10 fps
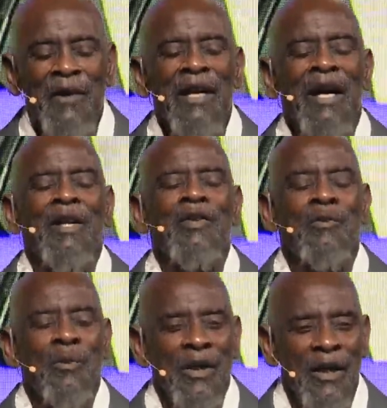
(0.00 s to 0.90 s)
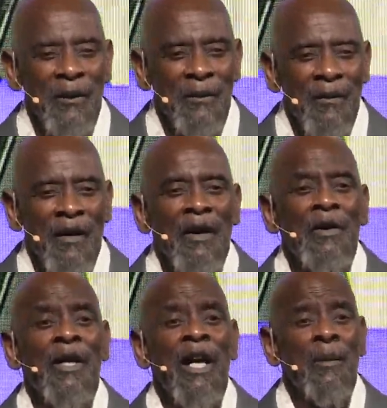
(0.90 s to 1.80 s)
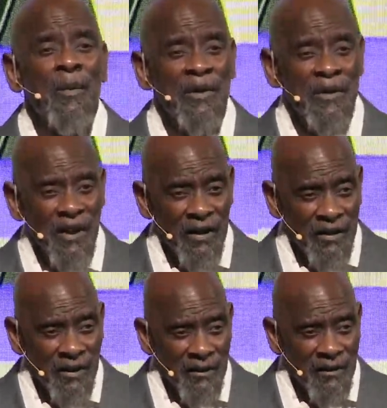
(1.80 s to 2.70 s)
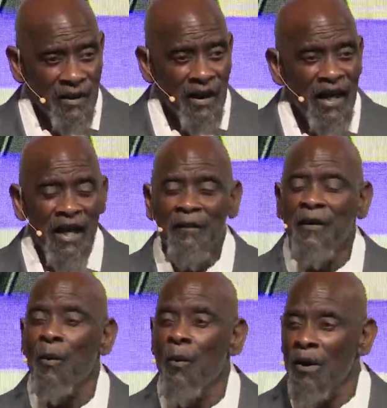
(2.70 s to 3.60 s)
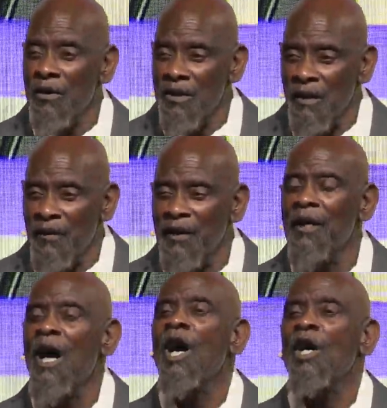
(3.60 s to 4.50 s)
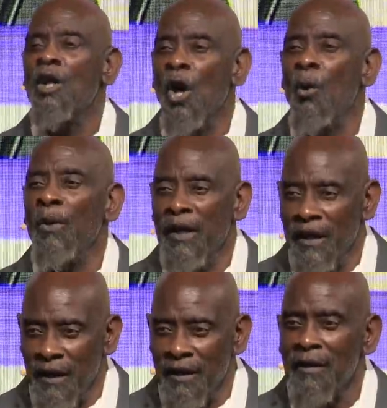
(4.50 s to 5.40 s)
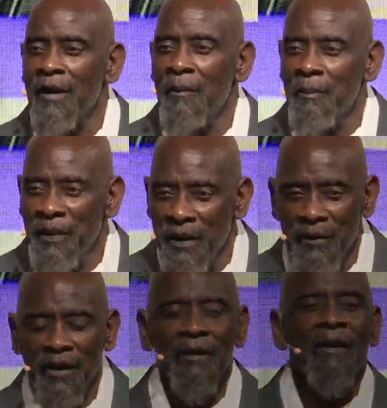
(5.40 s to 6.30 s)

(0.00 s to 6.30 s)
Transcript: you got a dream, you got to protect it. And if you want something, go get it, period.